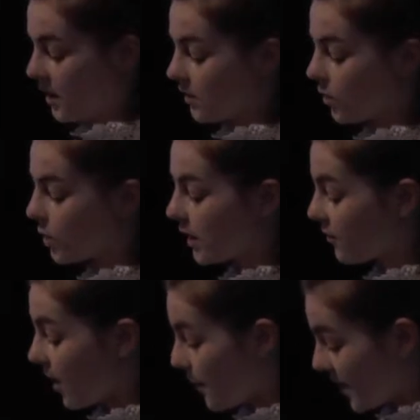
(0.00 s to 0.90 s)
Though
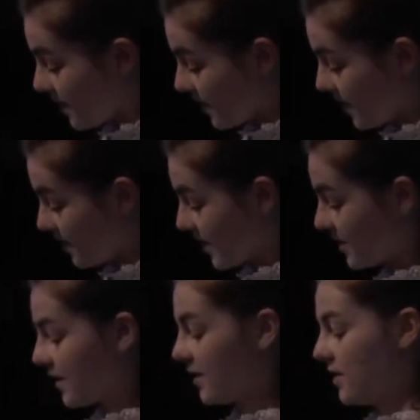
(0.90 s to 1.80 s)
Cliff Cummings in his
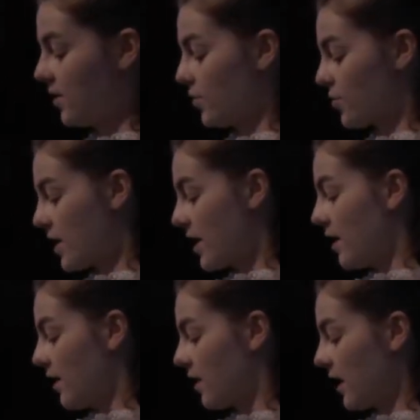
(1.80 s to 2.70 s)
1993
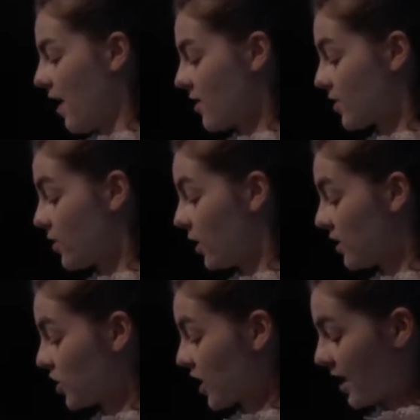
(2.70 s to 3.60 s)
article
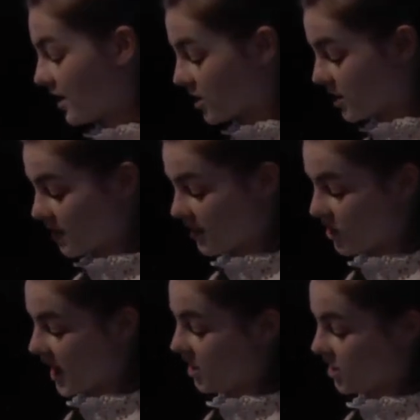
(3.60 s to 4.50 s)
challenged this
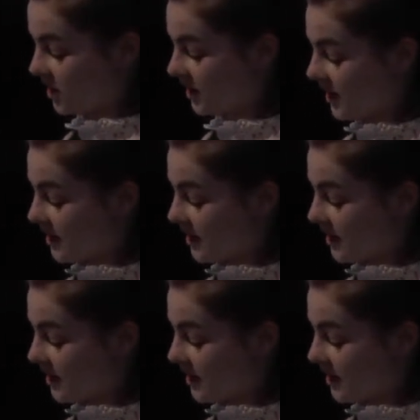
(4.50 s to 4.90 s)
suggestion,